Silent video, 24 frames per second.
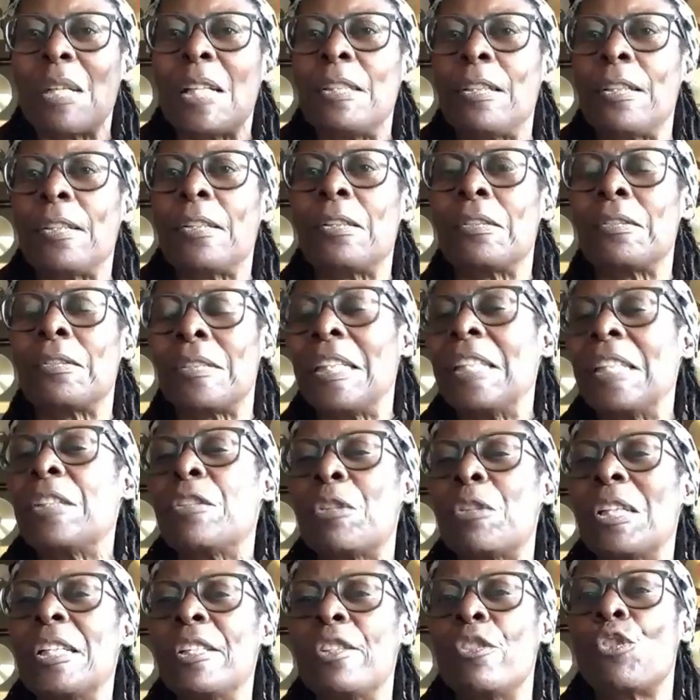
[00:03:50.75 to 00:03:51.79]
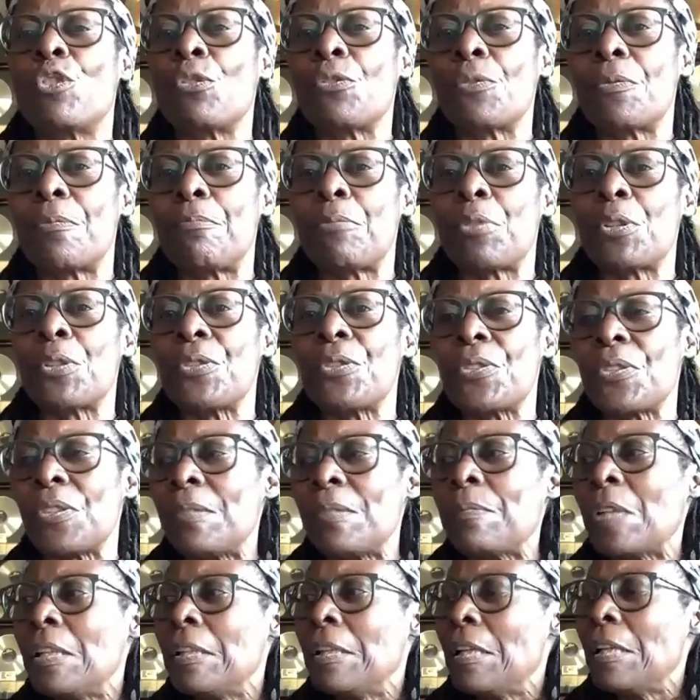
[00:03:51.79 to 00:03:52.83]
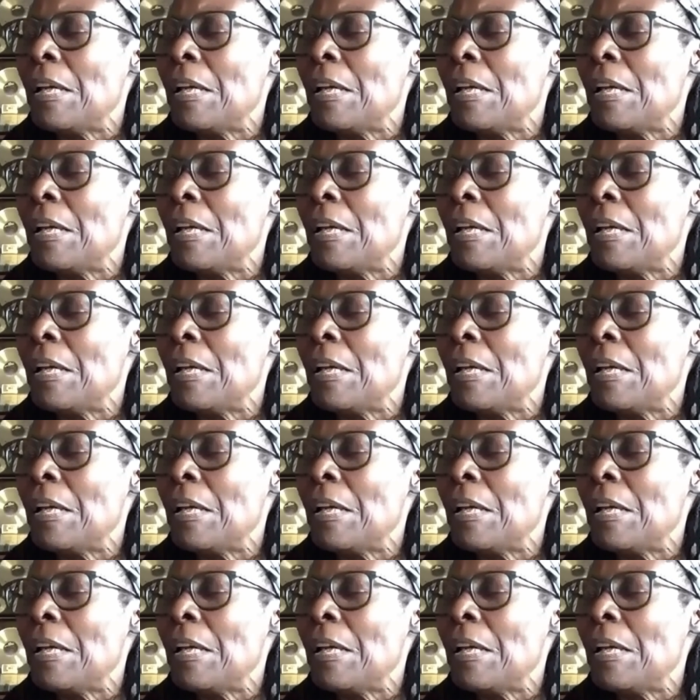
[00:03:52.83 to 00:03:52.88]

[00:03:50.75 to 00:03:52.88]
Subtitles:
my little inner angel person,